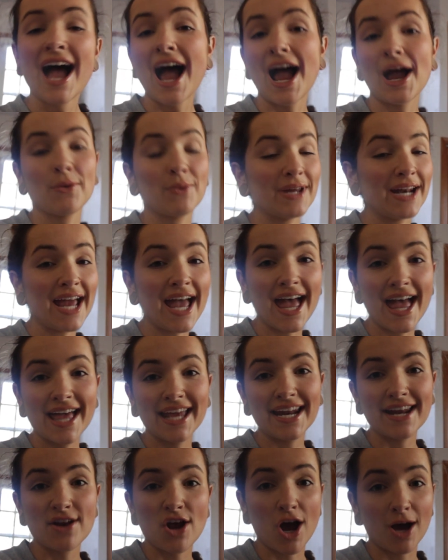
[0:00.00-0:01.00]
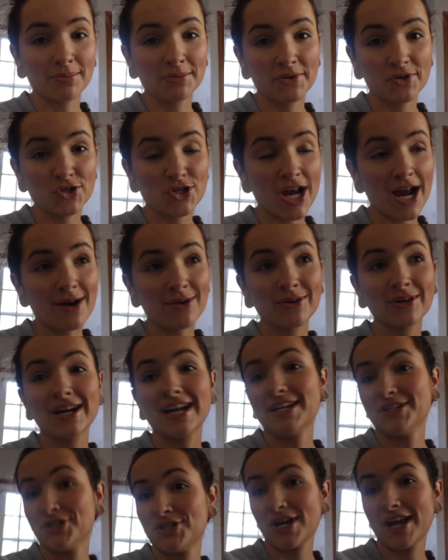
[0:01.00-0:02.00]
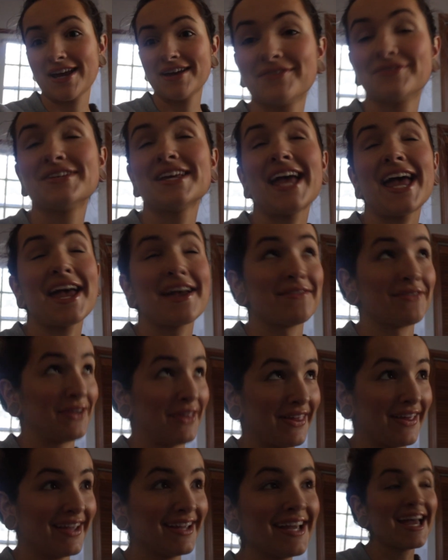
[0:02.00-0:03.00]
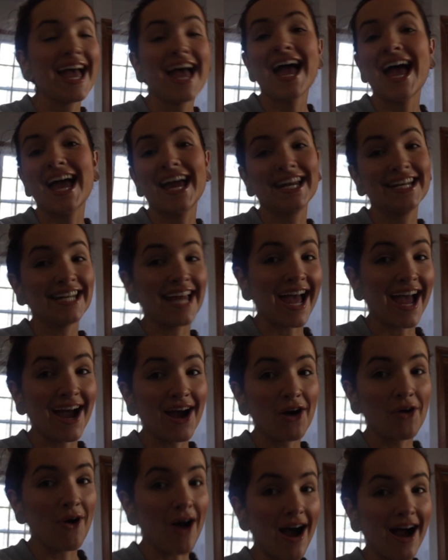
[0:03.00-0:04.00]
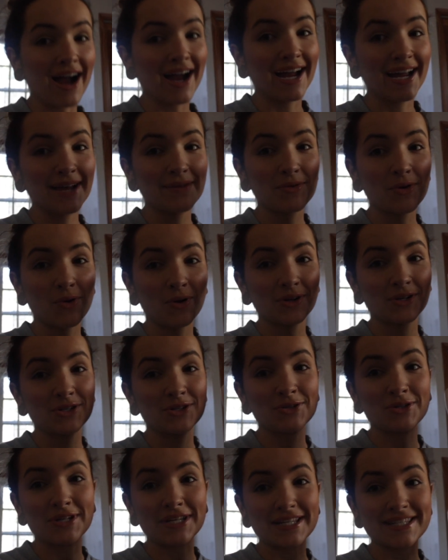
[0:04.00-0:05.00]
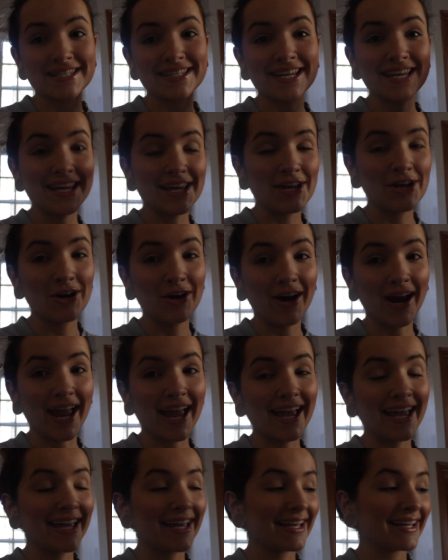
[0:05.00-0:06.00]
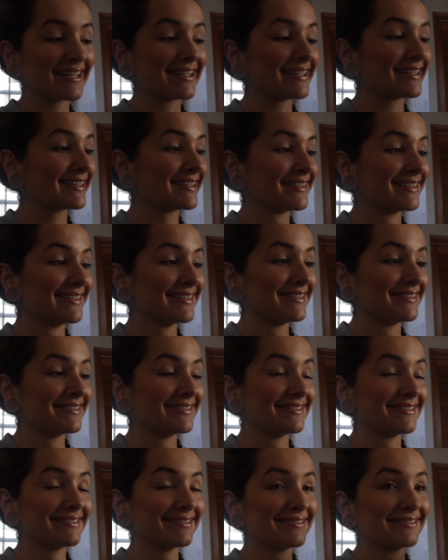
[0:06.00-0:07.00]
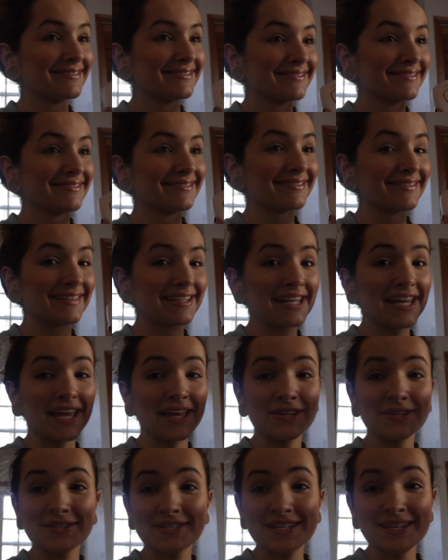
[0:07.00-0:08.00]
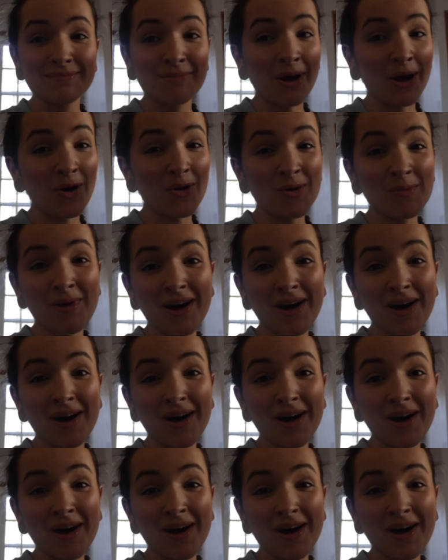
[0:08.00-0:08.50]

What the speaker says: I went ahead and hopped in the shower and shaved everything. And now I am going to just sit here and Kenzzi my whole